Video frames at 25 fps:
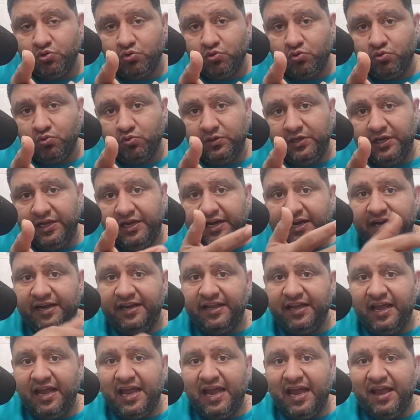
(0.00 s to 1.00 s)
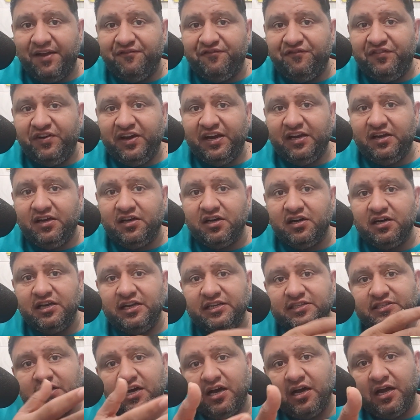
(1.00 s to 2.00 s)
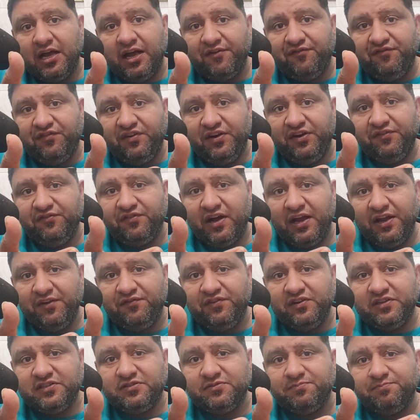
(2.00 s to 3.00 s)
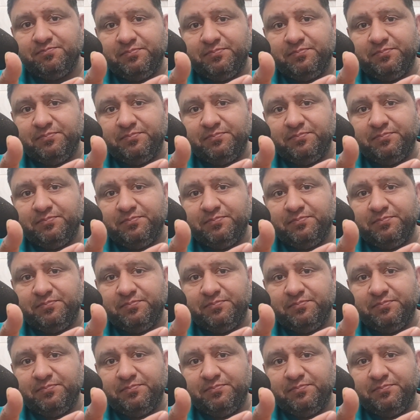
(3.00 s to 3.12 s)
So in India, every girl is a, every wife is